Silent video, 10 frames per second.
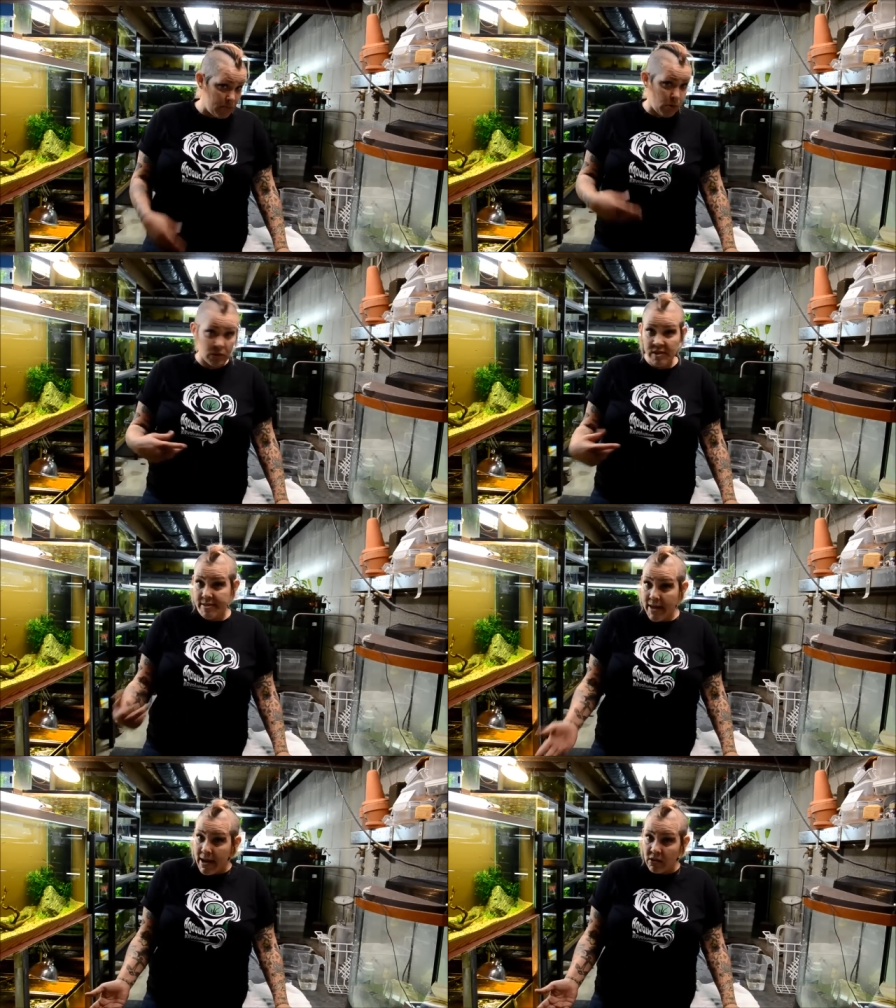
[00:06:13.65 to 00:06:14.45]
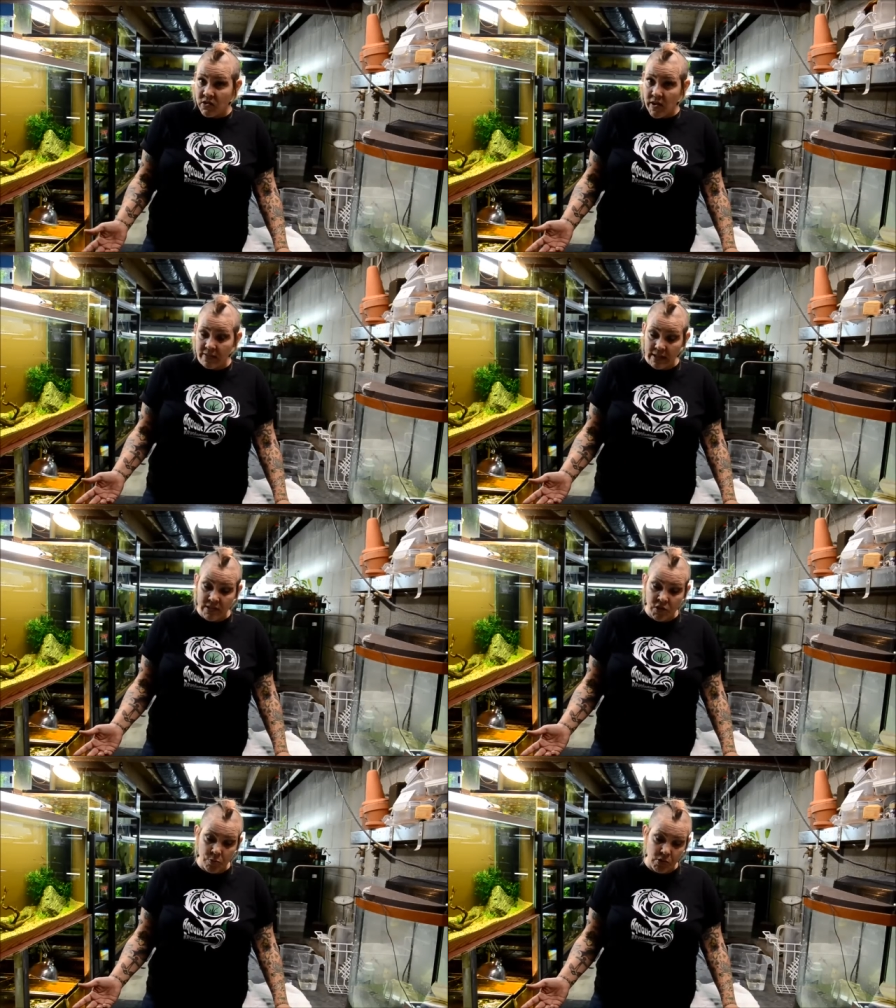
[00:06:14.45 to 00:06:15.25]
Most snails like that
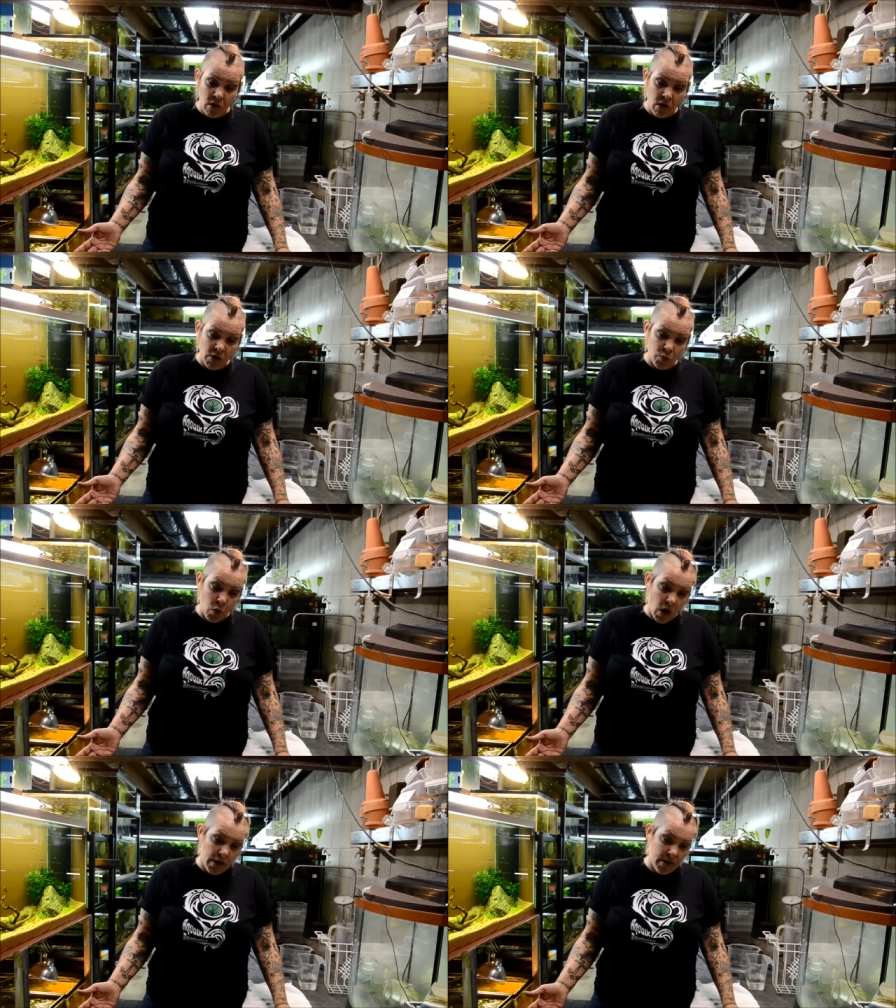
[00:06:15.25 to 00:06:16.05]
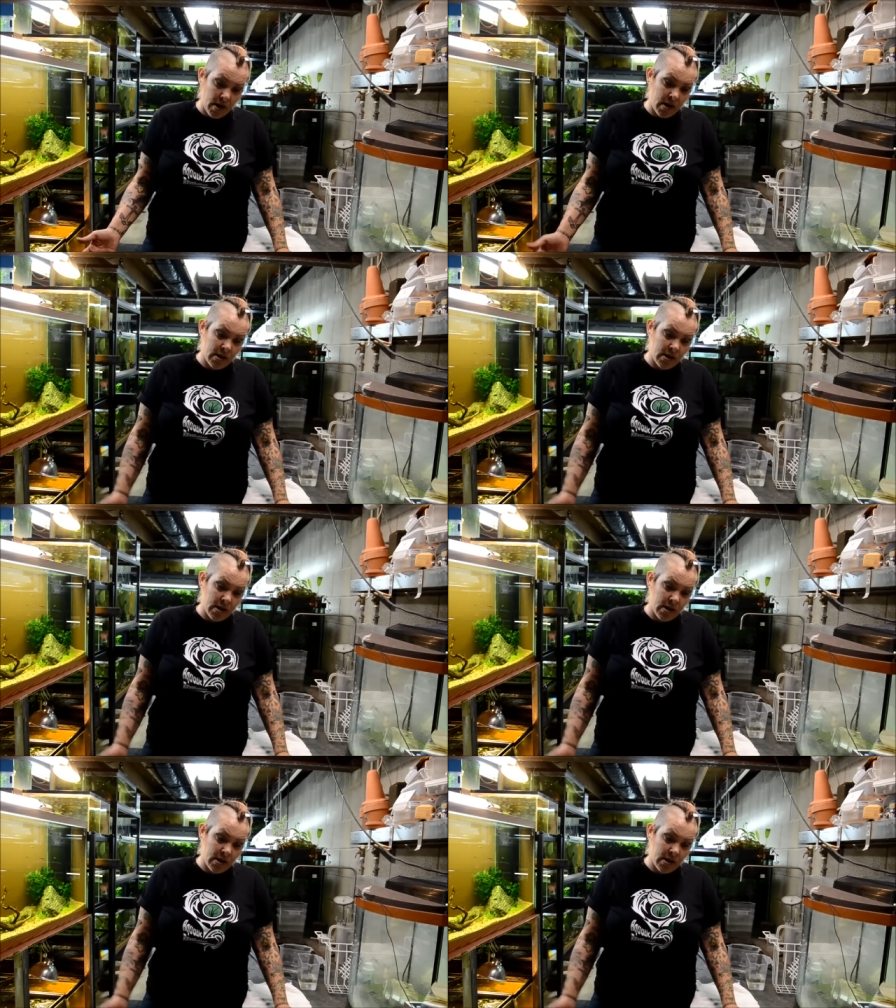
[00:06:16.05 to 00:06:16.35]
super hard water.